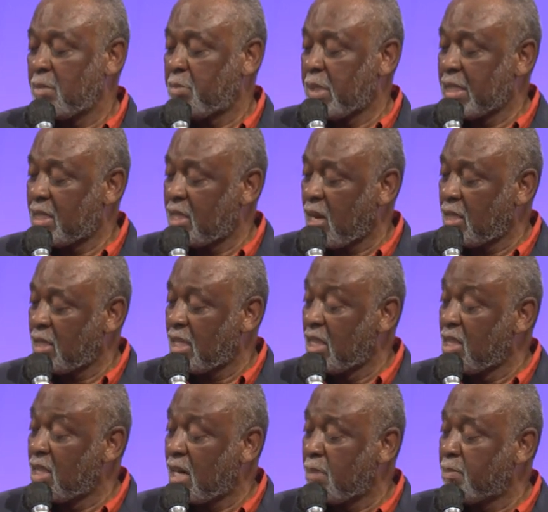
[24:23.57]
but the, the
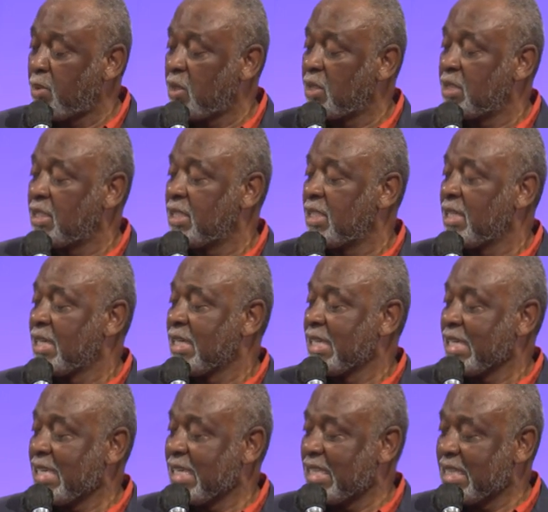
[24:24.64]
numbers
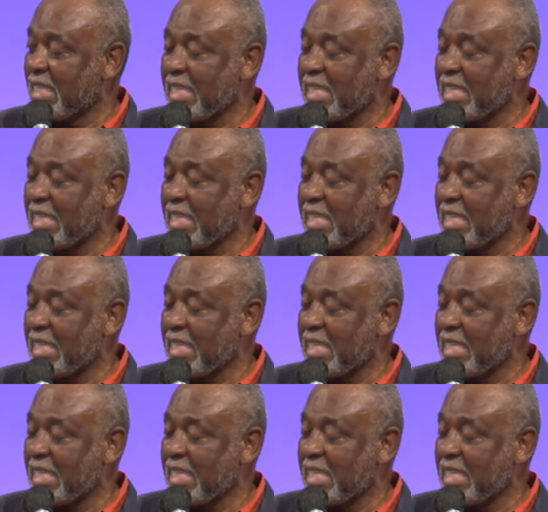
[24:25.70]
in